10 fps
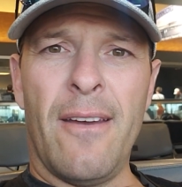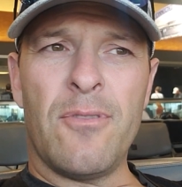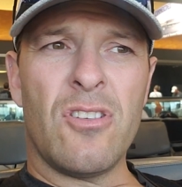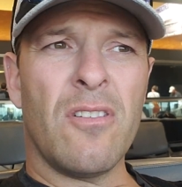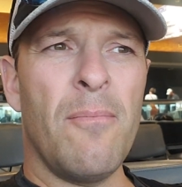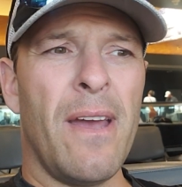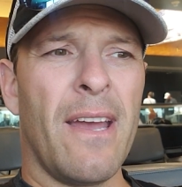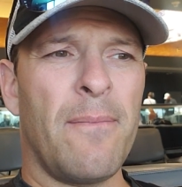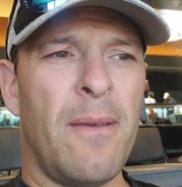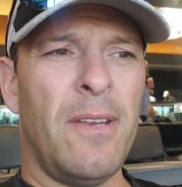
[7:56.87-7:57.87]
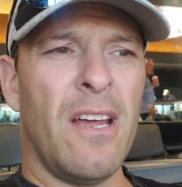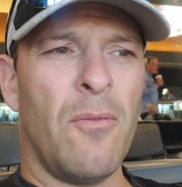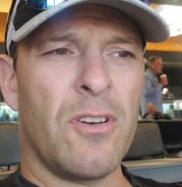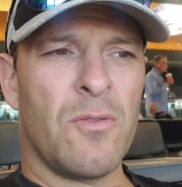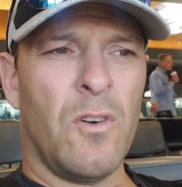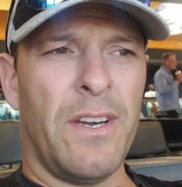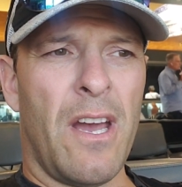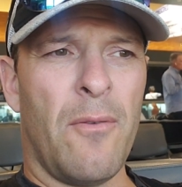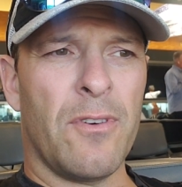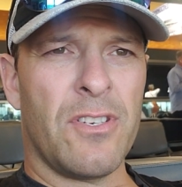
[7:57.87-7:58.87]
She'll come back maybe 9-1,
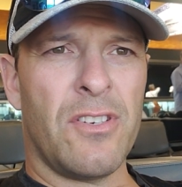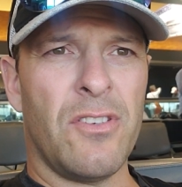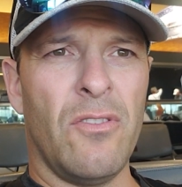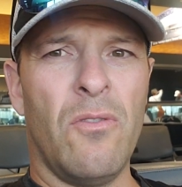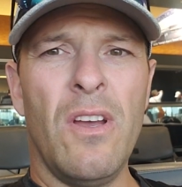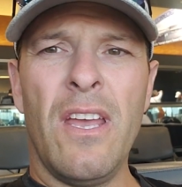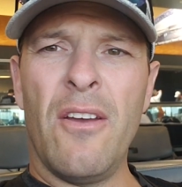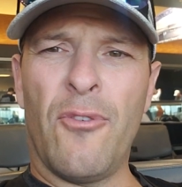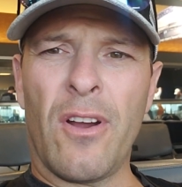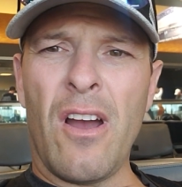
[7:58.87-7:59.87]
9-2. If we're